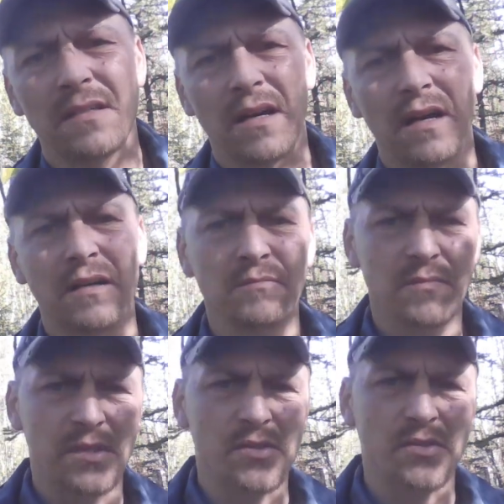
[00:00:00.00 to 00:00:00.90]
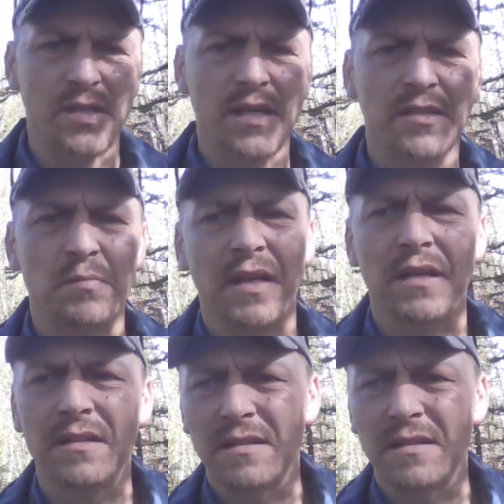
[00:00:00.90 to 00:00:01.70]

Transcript: Uh, as soon as I explain it